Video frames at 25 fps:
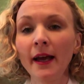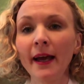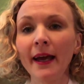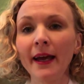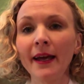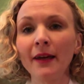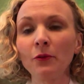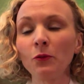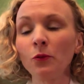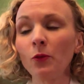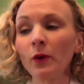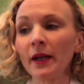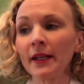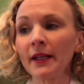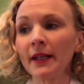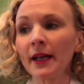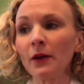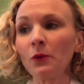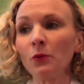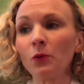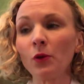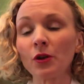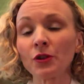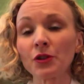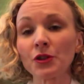And when I
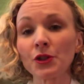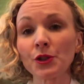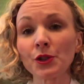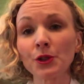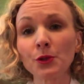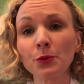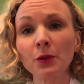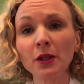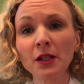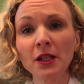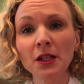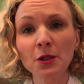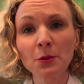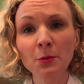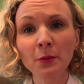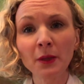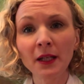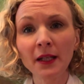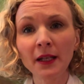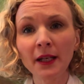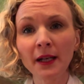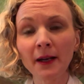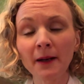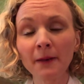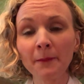watch Swedish
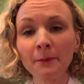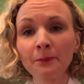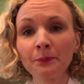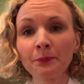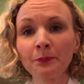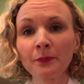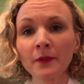media,